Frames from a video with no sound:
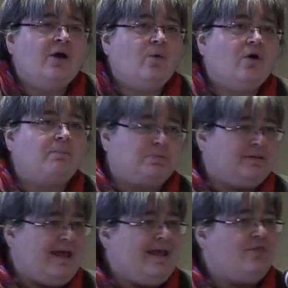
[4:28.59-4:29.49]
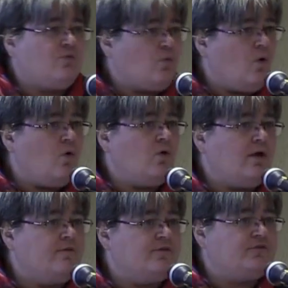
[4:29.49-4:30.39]
will play the role
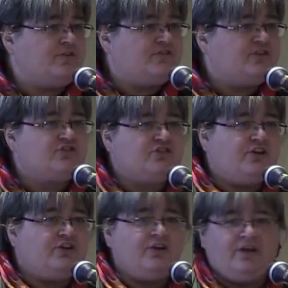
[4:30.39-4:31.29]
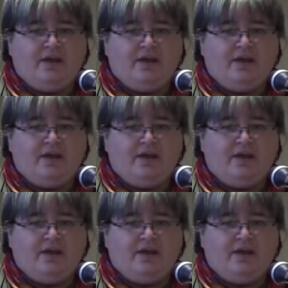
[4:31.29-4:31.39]
of a physician